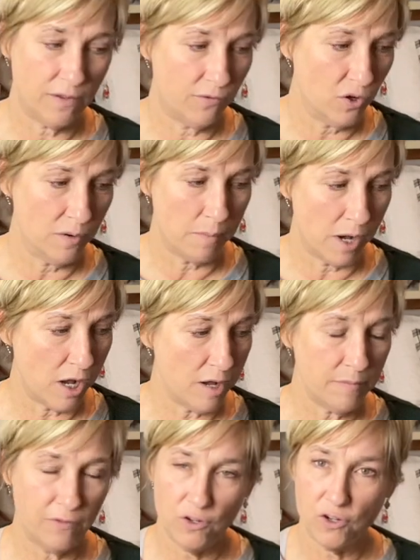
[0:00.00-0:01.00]
If you're a
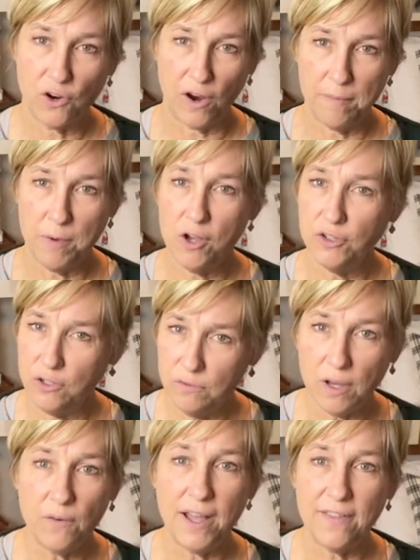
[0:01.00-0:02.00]
mom, if you're a grandma, you
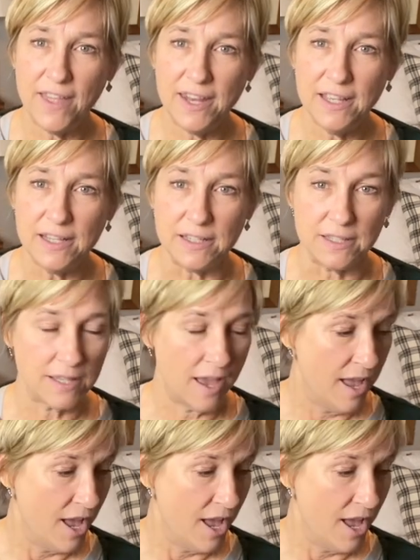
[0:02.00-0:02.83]
know how that is.